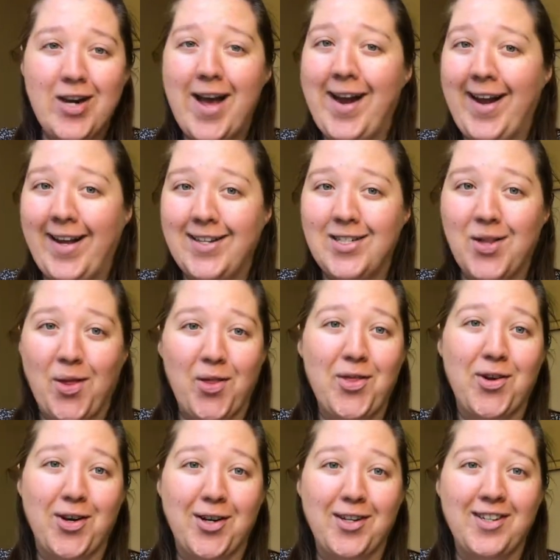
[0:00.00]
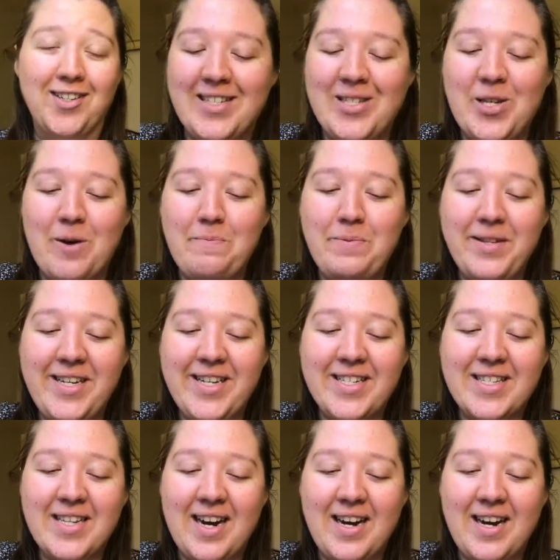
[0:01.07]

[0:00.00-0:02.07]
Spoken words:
heading into the 3rd. So please